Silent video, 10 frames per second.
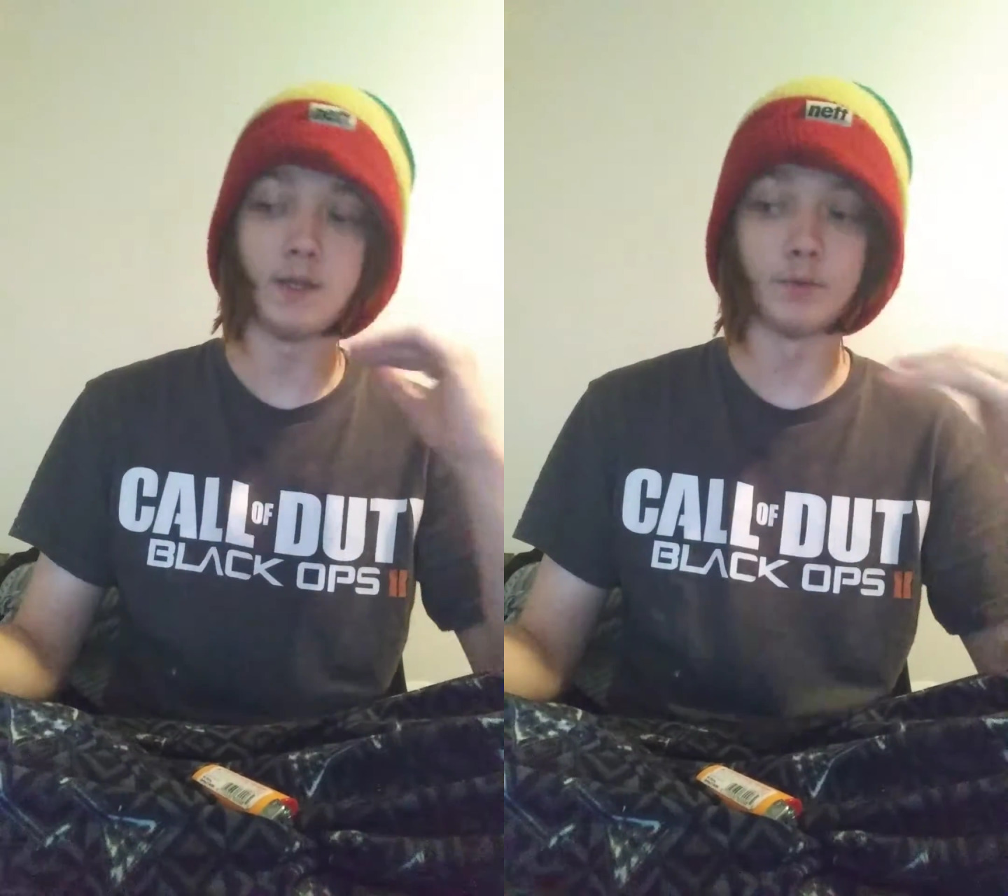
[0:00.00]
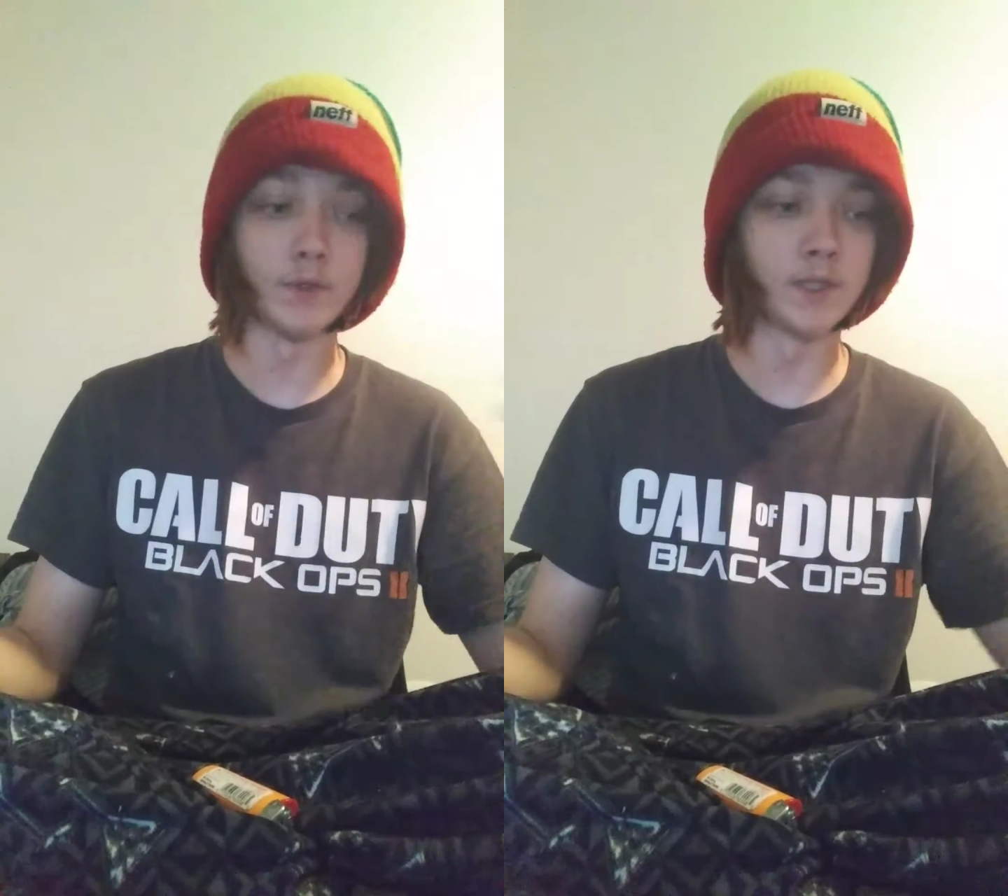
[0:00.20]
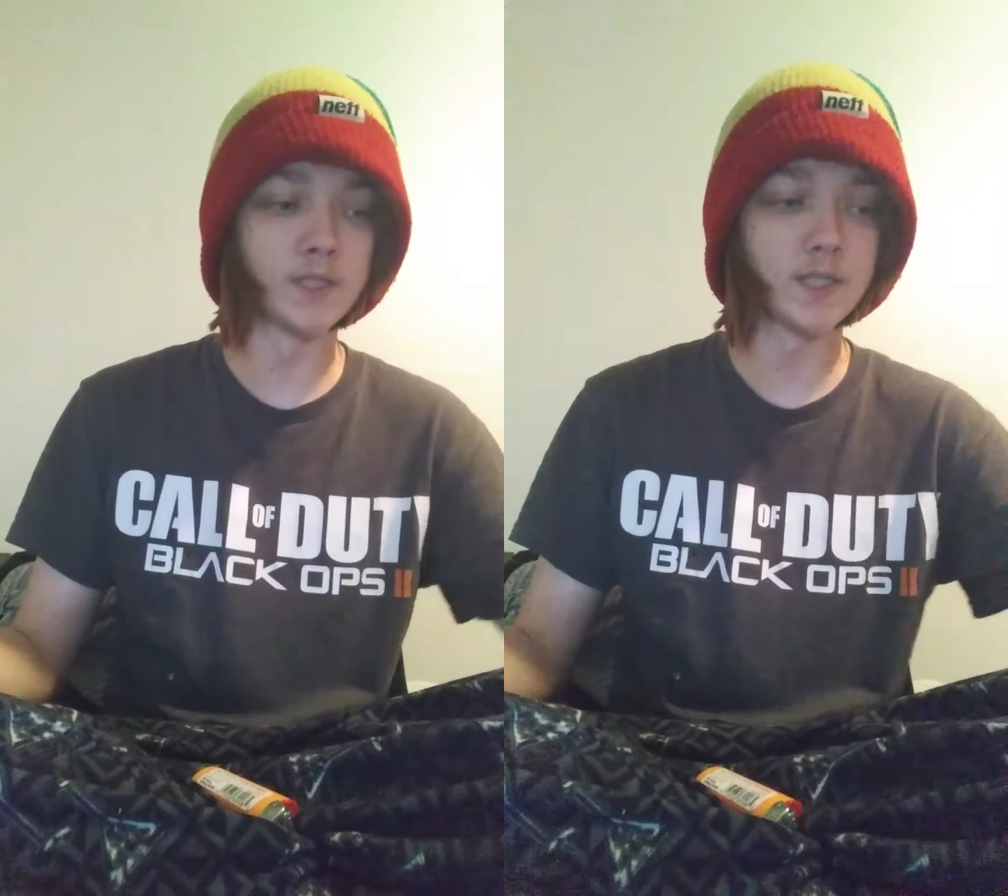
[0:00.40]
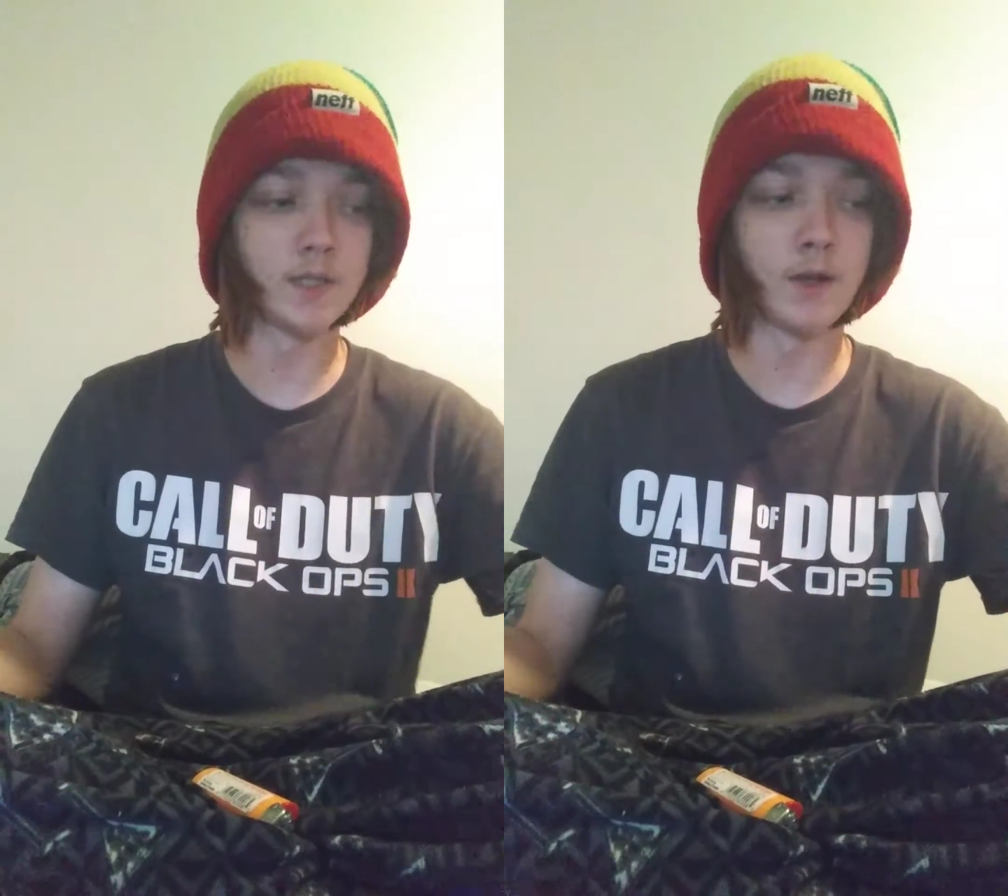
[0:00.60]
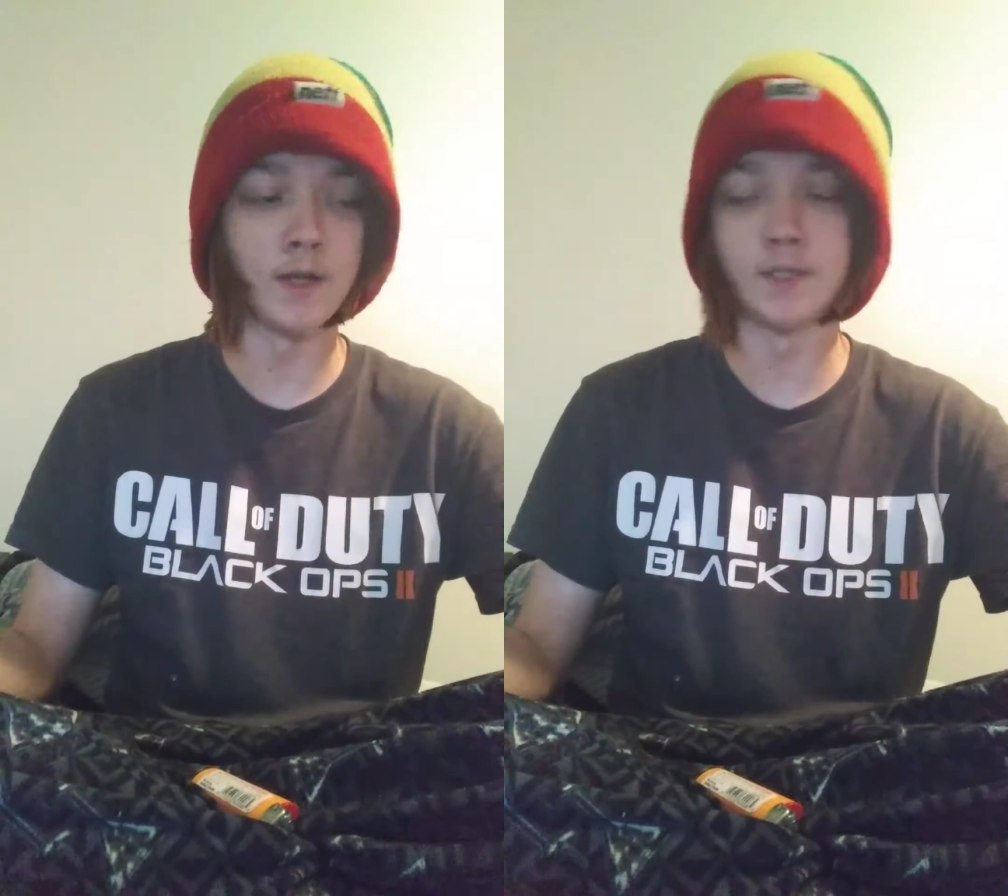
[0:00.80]
It works.
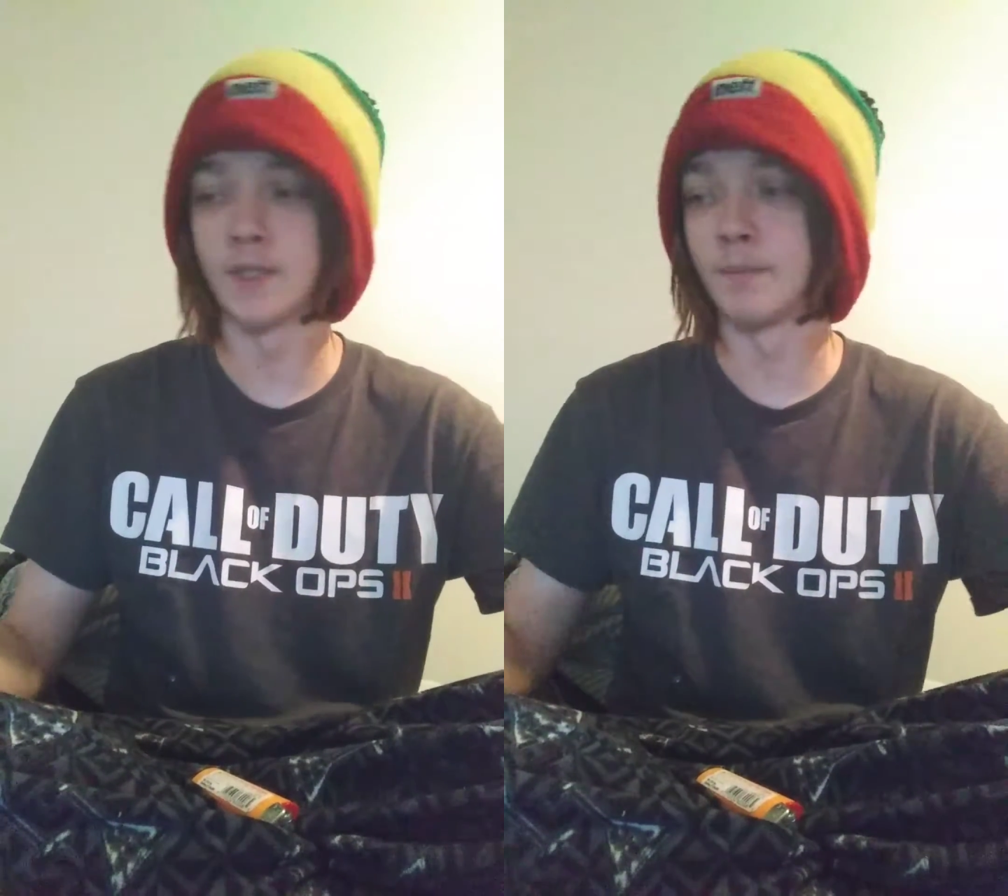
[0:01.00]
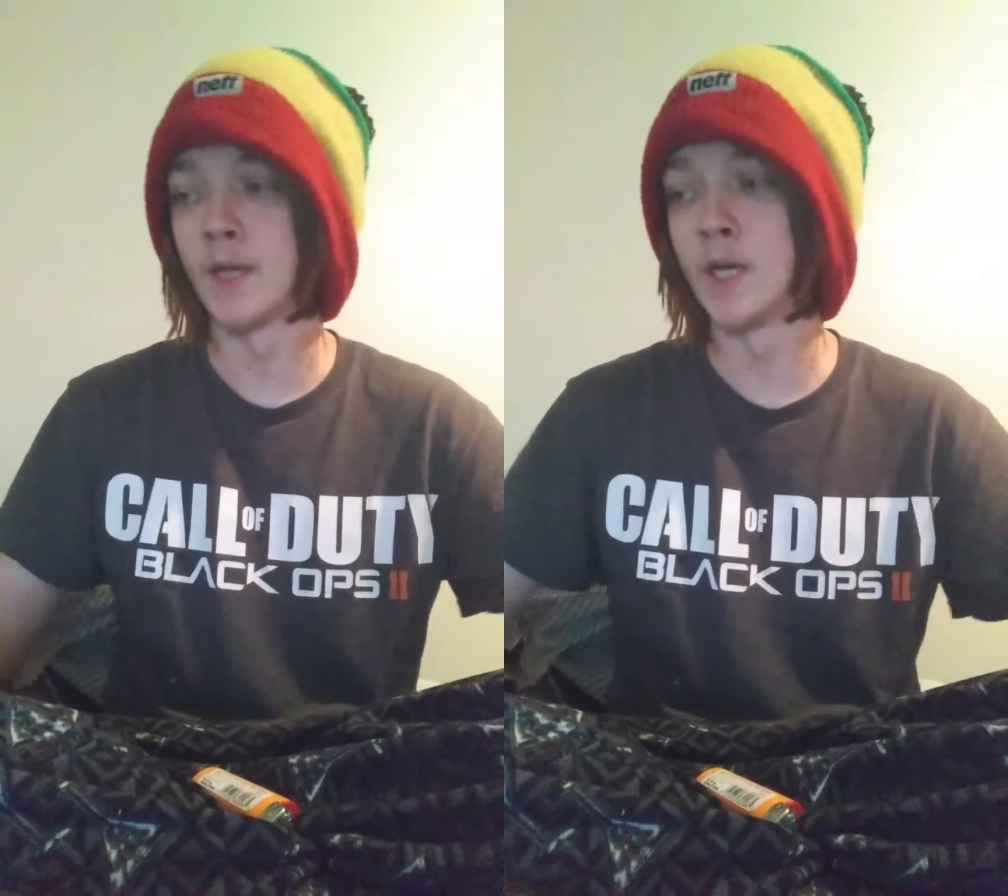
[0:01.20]
It grinds up my